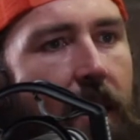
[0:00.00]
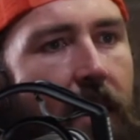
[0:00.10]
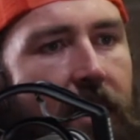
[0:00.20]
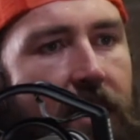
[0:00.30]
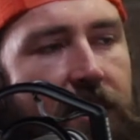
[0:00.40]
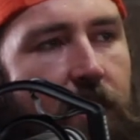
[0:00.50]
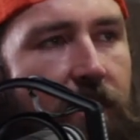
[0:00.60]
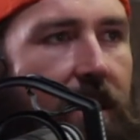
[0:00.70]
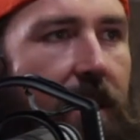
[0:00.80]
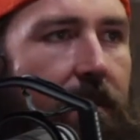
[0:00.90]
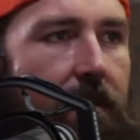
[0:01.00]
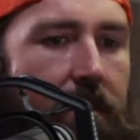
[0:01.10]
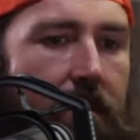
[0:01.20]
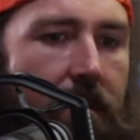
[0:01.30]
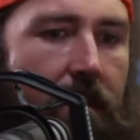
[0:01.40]
And then the consumer's gonna
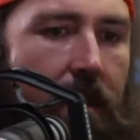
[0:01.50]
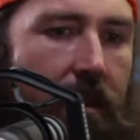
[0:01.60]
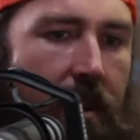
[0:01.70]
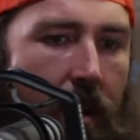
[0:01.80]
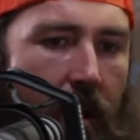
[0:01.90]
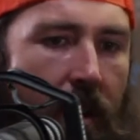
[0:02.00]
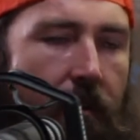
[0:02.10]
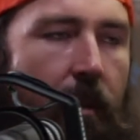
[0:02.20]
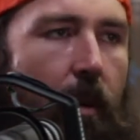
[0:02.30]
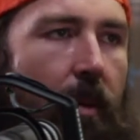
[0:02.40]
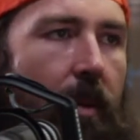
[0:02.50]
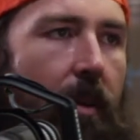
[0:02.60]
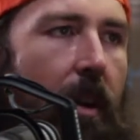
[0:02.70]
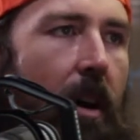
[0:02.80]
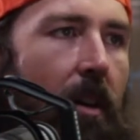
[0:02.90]
come in and vote with
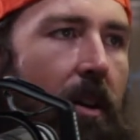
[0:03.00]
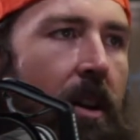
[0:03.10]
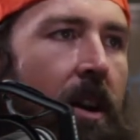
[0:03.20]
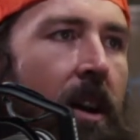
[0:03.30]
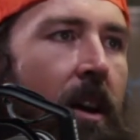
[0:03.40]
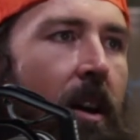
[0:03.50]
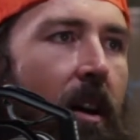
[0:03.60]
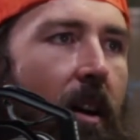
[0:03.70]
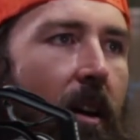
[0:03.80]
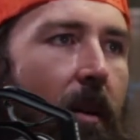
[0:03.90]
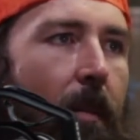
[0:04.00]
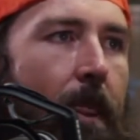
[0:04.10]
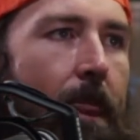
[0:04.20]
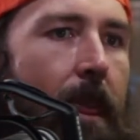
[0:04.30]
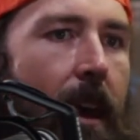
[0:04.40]
their dollar.
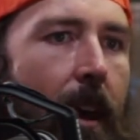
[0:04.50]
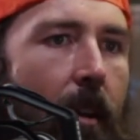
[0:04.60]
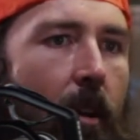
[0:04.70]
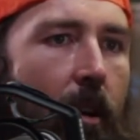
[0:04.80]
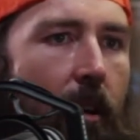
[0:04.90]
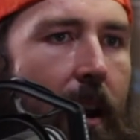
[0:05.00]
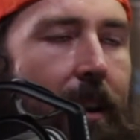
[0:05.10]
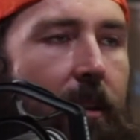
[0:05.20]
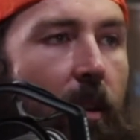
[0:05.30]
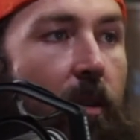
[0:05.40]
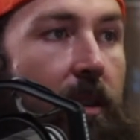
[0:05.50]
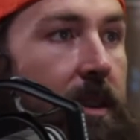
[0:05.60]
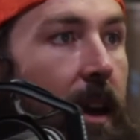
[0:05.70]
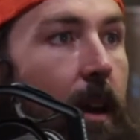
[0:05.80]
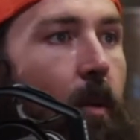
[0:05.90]
And our end goal
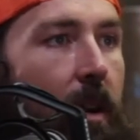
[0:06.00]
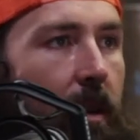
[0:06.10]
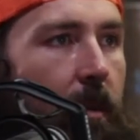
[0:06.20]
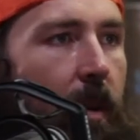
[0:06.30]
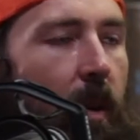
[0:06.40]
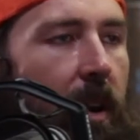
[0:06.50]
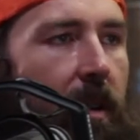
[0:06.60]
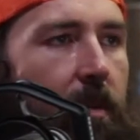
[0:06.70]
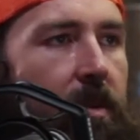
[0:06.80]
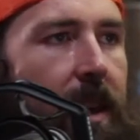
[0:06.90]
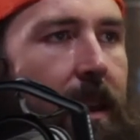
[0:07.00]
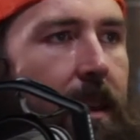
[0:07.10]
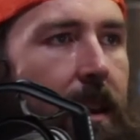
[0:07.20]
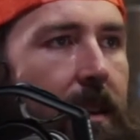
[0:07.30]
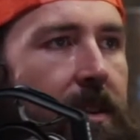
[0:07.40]
is, hey, we're gonna be 100%
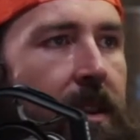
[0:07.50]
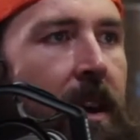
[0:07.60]
this.